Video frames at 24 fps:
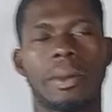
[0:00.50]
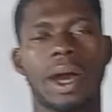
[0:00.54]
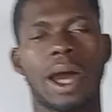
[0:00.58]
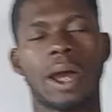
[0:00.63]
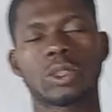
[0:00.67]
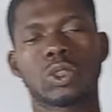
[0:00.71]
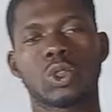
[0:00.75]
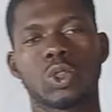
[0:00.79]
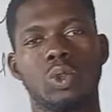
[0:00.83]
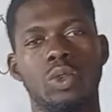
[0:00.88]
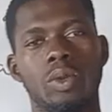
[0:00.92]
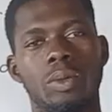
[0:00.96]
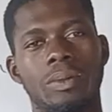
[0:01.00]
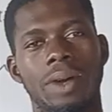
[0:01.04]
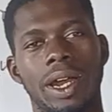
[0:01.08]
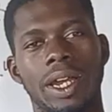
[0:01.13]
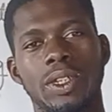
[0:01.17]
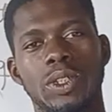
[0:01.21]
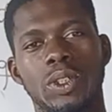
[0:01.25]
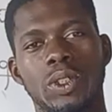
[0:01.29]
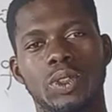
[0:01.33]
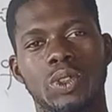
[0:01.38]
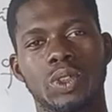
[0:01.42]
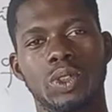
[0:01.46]
back to my
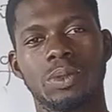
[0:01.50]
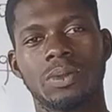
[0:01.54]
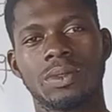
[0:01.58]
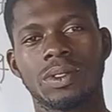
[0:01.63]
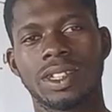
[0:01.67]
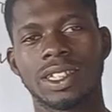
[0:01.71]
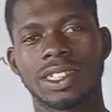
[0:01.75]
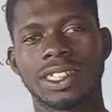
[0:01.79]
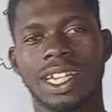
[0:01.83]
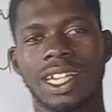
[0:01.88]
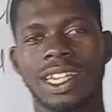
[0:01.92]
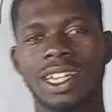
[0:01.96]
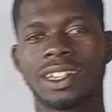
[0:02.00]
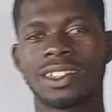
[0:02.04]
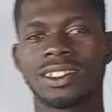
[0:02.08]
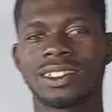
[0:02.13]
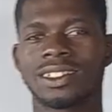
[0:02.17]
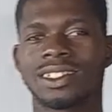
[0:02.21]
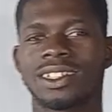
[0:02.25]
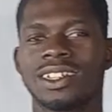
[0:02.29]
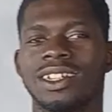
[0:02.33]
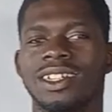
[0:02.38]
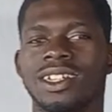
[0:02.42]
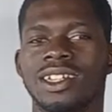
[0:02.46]
YouTube channel.
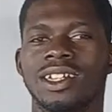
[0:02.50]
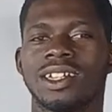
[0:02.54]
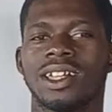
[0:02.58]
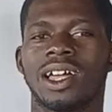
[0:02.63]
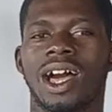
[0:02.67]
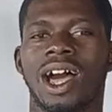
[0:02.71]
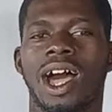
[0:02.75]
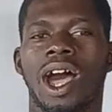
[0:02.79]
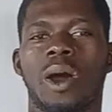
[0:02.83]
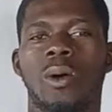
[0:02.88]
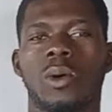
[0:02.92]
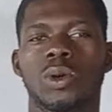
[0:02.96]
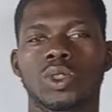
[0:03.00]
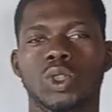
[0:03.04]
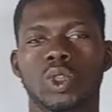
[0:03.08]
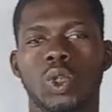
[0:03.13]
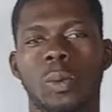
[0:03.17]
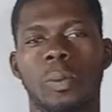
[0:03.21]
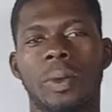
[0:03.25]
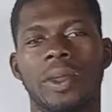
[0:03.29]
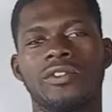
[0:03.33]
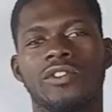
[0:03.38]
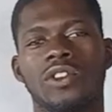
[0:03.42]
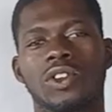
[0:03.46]
Our
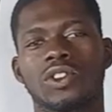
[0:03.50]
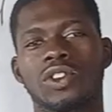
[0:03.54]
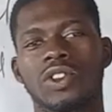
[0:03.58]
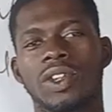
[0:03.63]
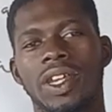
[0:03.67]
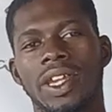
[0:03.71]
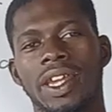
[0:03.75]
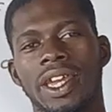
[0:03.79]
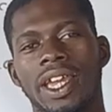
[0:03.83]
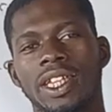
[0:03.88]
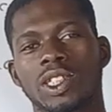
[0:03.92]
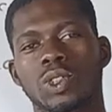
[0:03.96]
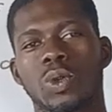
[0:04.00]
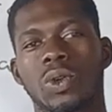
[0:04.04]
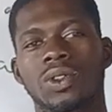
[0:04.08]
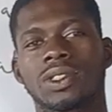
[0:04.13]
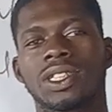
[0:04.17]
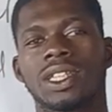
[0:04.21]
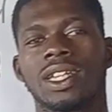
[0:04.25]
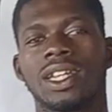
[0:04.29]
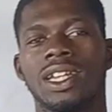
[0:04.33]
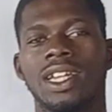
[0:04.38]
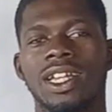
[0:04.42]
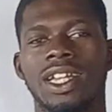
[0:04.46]
topic for today is what?
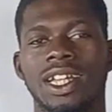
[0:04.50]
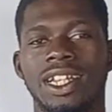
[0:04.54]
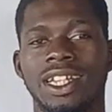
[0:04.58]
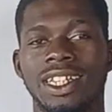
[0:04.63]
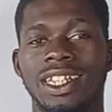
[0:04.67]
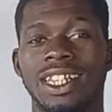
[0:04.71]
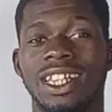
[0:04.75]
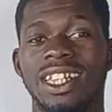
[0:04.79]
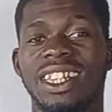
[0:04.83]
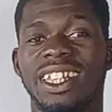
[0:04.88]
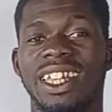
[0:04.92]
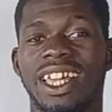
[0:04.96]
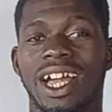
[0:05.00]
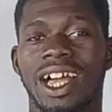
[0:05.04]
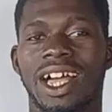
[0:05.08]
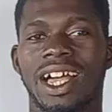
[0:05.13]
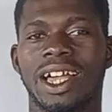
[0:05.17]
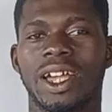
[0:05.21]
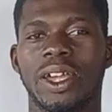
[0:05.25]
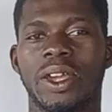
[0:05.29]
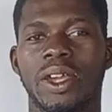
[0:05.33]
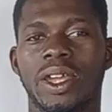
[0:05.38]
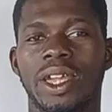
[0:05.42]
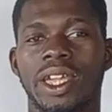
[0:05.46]
Linear
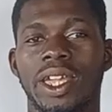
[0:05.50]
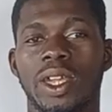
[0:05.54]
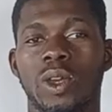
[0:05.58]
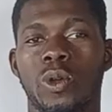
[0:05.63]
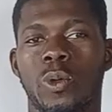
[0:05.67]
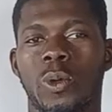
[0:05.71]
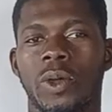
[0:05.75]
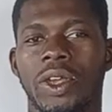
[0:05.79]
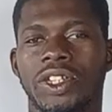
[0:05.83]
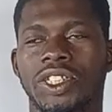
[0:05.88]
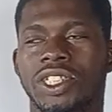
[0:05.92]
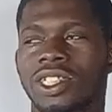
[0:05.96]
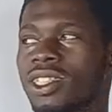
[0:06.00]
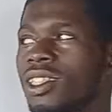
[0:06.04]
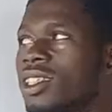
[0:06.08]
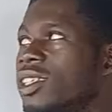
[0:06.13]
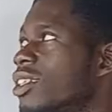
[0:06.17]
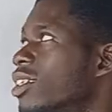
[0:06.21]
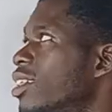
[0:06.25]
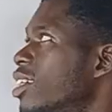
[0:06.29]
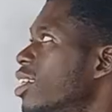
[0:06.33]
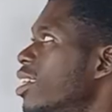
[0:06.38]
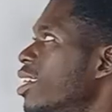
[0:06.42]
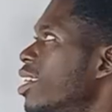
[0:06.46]
equation.
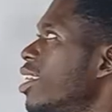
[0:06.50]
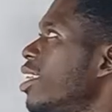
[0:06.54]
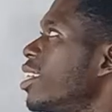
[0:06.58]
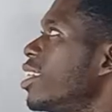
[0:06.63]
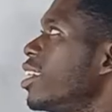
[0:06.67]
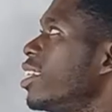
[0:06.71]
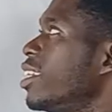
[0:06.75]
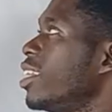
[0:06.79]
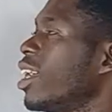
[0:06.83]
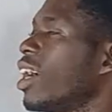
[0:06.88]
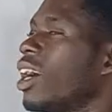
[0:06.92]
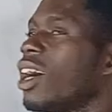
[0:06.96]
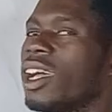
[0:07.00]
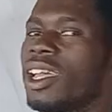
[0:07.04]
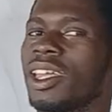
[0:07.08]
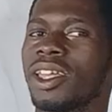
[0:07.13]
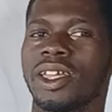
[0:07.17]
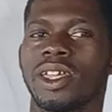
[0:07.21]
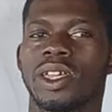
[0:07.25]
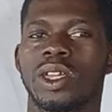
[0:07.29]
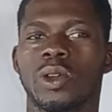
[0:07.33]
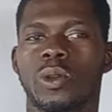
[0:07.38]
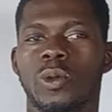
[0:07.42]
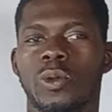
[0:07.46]
Linear
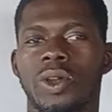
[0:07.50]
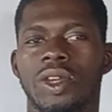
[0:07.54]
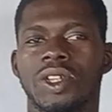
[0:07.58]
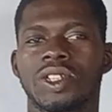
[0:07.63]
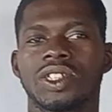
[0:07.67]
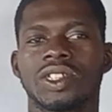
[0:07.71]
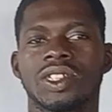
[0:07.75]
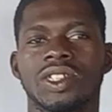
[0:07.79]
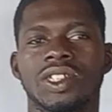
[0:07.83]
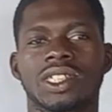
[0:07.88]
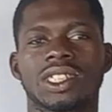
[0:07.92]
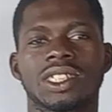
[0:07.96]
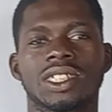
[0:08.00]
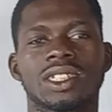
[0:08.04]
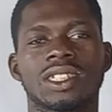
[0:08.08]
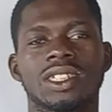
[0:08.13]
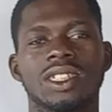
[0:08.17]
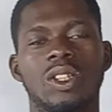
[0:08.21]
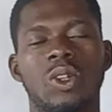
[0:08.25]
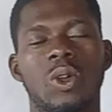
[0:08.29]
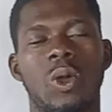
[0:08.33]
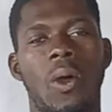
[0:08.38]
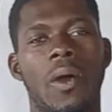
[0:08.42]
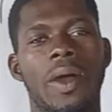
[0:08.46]
equations.
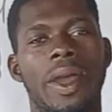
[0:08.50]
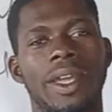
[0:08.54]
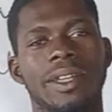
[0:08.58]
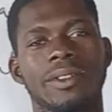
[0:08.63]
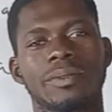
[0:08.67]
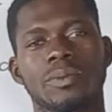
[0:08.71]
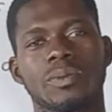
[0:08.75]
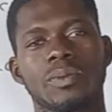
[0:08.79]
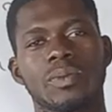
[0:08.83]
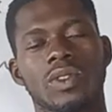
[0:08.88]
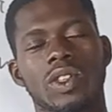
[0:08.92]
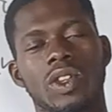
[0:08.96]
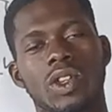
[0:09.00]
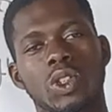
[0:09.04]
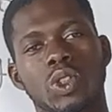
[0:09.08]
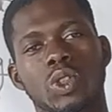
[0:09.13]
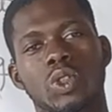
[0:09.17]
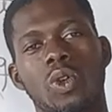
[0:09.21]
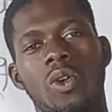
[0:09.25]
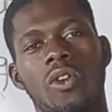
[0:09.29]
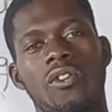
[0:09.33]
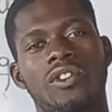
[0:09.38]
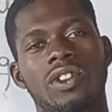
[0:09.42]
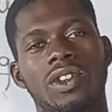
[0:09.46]
Okay,
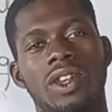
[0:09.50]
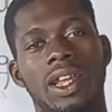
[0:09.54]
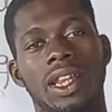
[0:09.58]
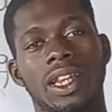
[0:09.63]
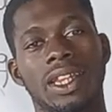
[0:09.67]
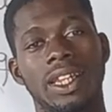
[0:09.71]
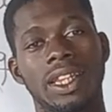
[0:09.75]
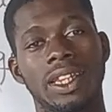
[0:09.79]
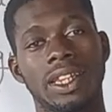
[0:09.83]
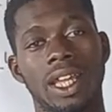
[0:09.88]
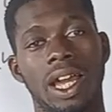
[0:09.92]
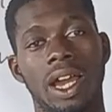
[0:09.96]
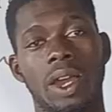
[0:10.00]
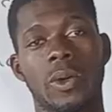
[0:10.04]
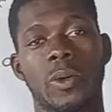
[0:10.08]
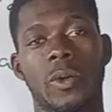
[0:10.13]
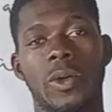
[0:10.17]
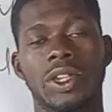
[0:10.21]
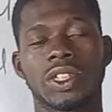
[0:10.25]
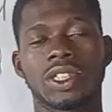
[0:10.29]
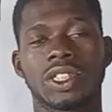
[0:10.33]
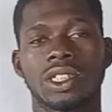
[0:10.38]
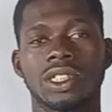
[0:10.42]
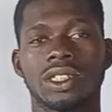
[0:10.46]
so for the linear
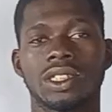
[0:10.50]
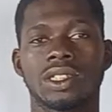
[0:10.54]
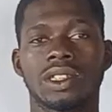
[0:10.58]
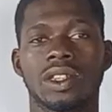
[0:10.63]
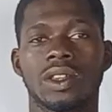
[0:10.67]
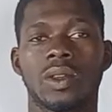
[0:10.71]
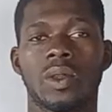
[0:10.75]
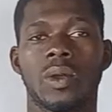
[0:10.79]
equation,